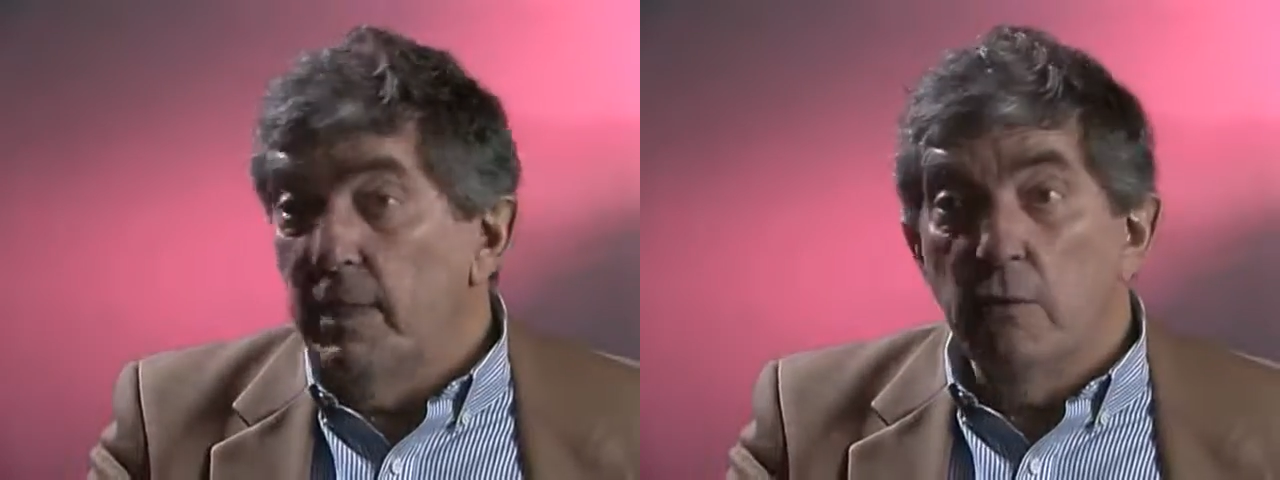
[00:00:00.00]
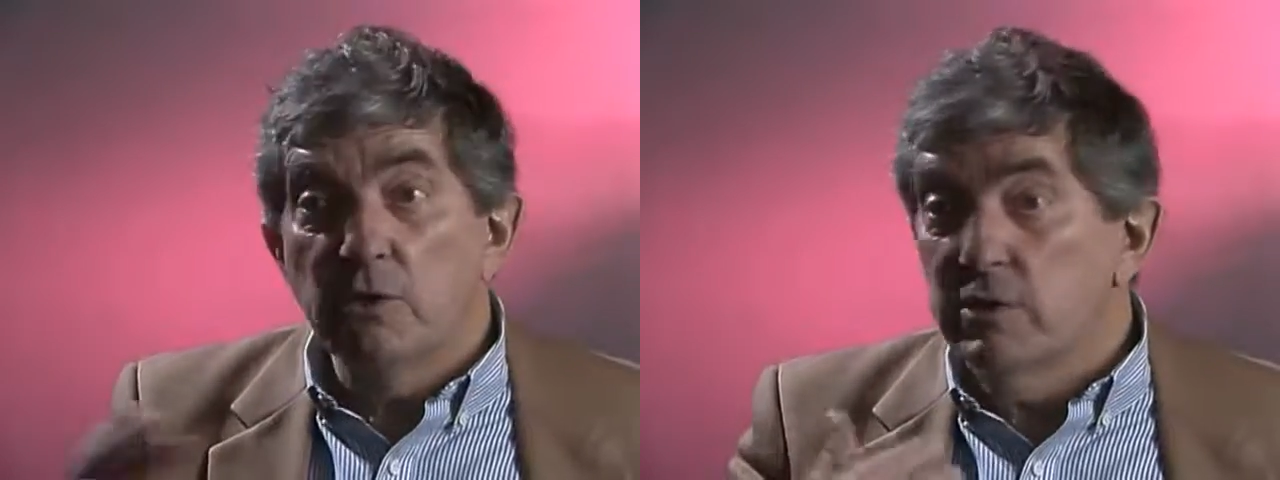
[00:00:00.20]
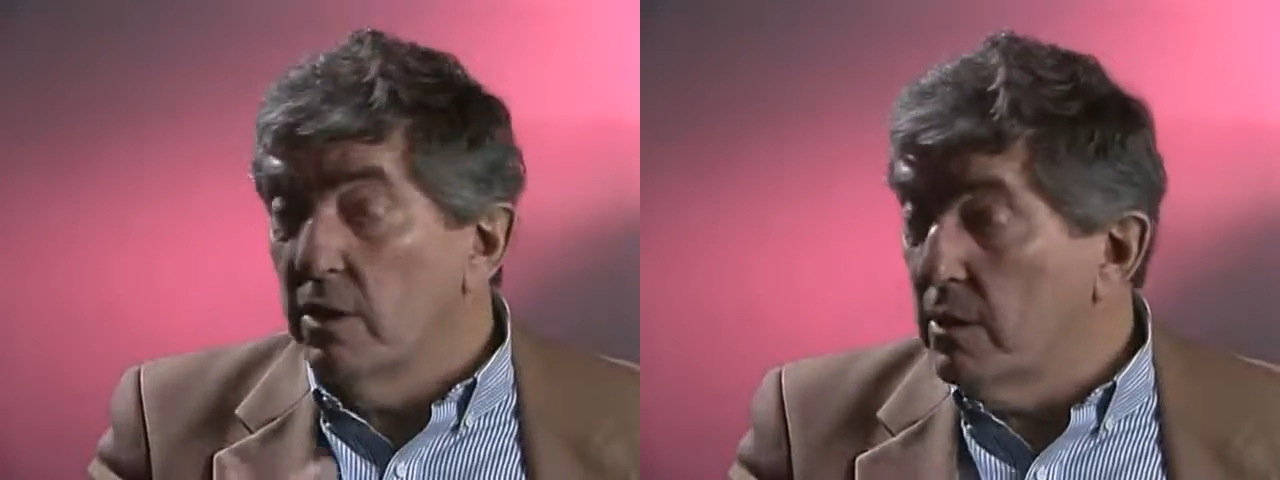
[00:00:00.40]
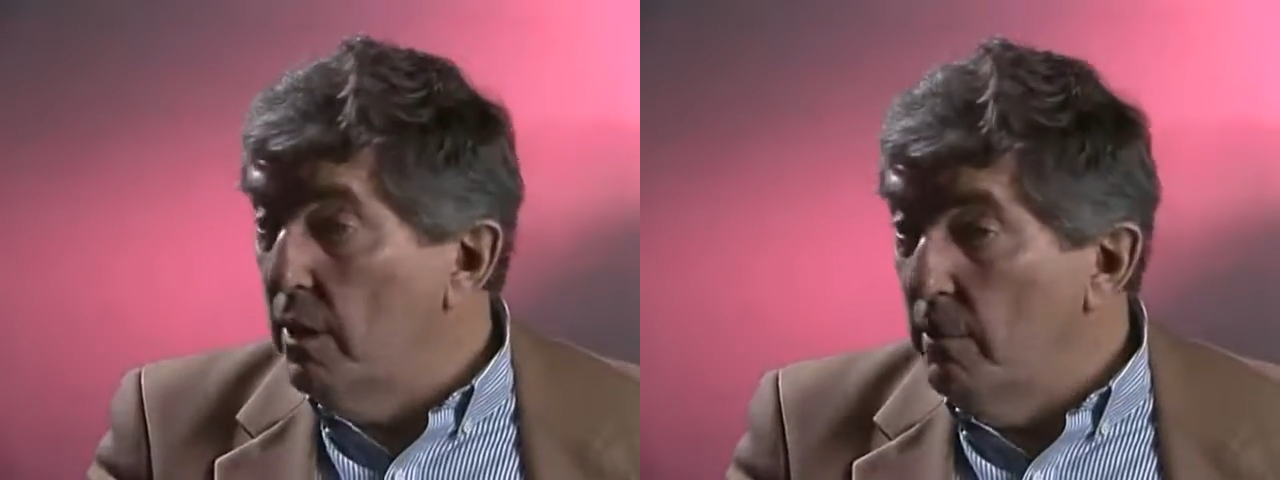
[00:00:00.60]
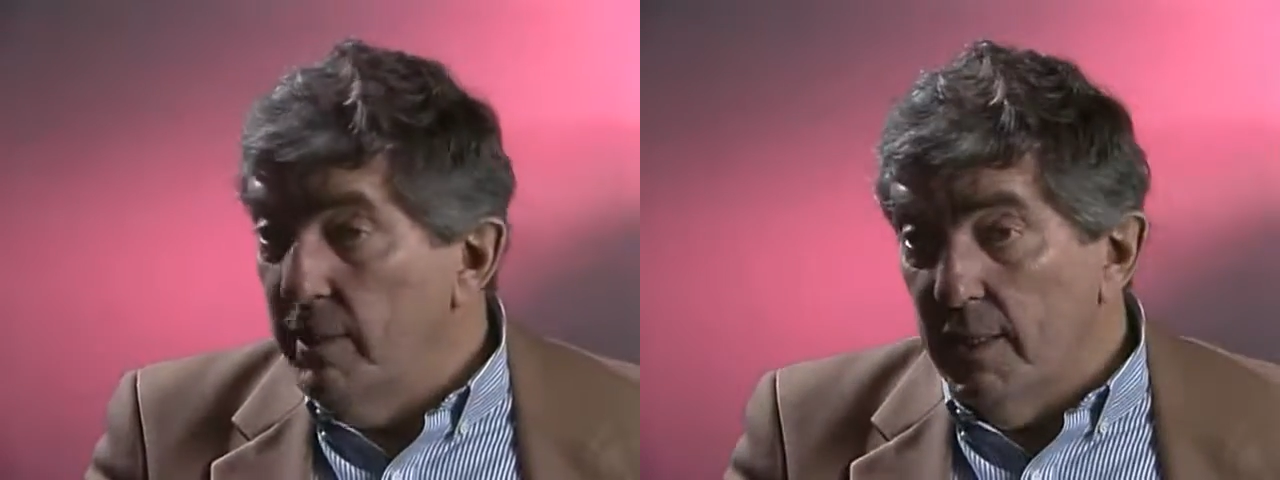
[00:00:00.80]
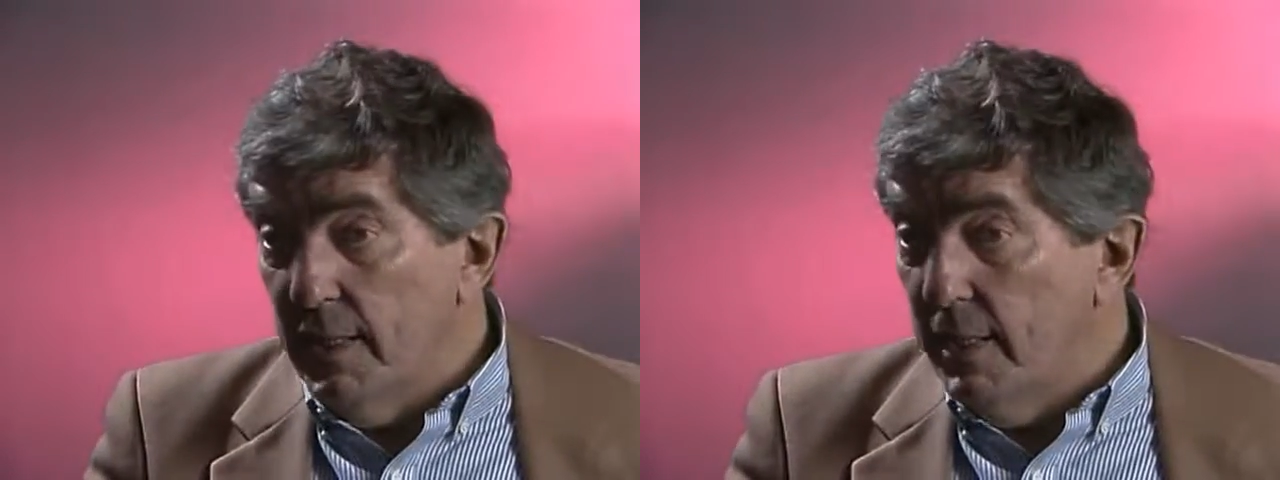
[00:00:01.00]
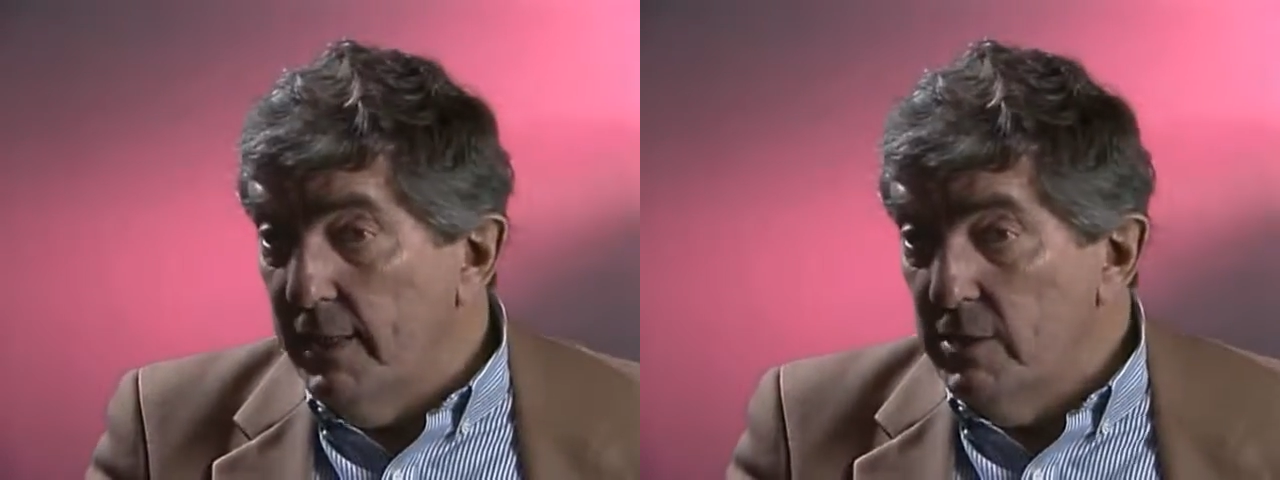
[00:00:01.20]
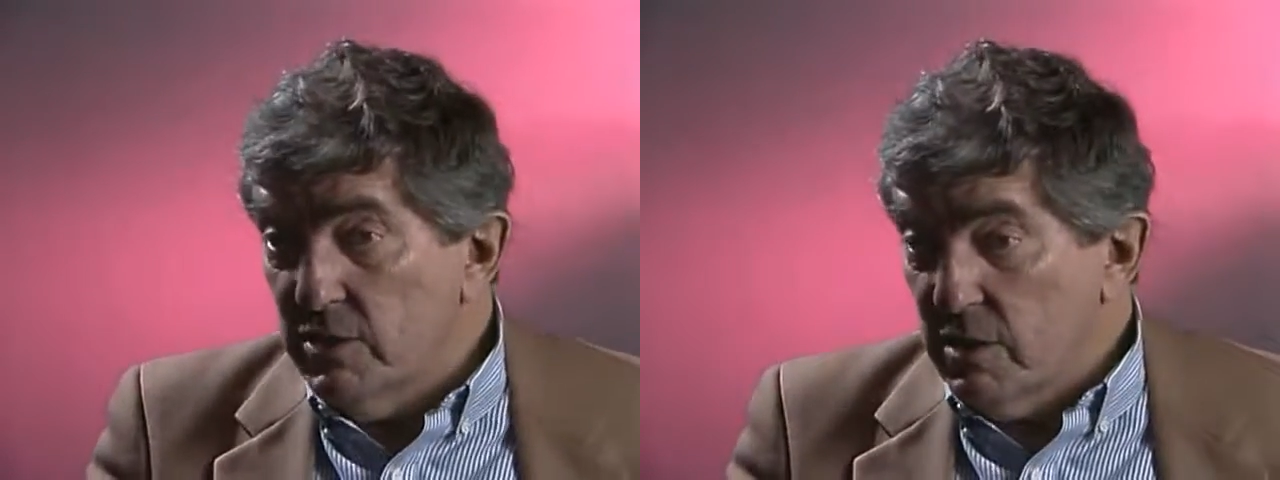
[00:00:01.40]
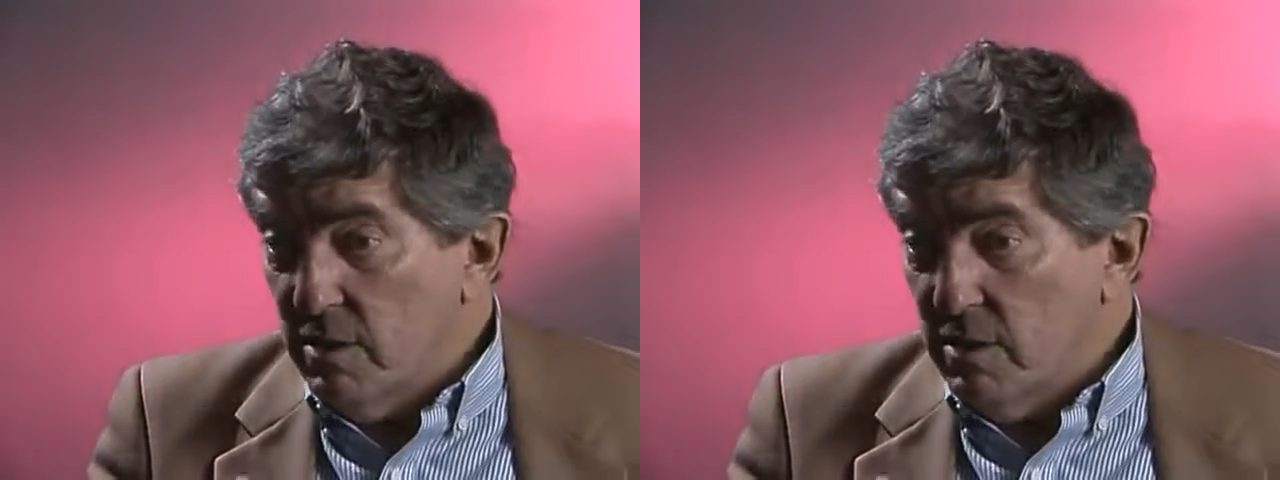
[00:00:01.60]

He wasn't going to call me again. He just